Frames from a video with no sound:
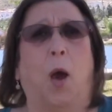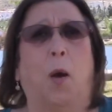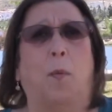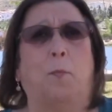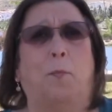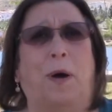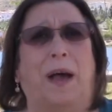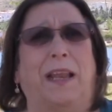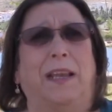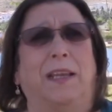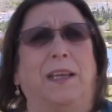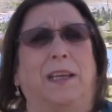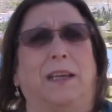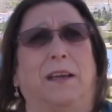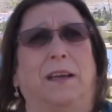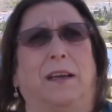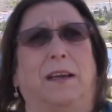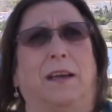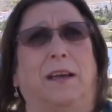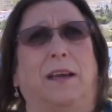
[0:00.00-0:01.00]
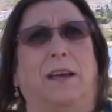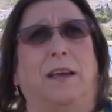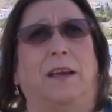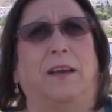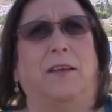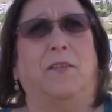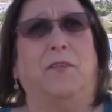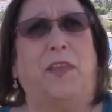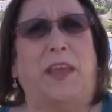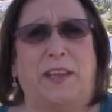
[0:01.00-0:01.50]
But
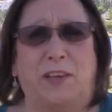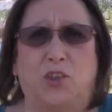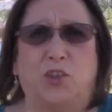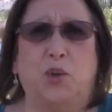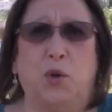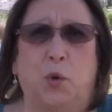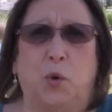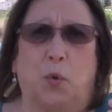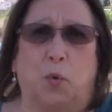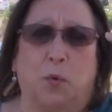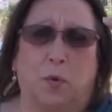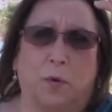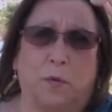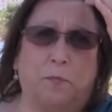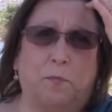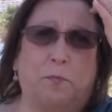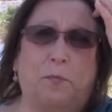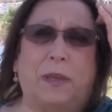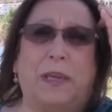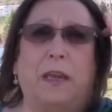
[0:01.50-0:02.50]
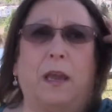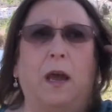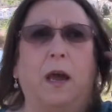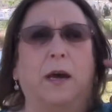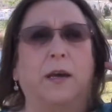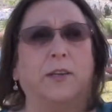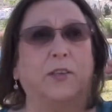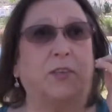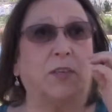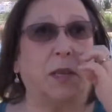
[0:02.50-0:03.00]
they do,
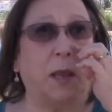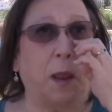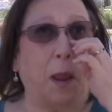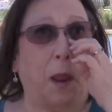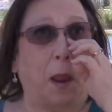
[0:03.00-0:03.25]
because,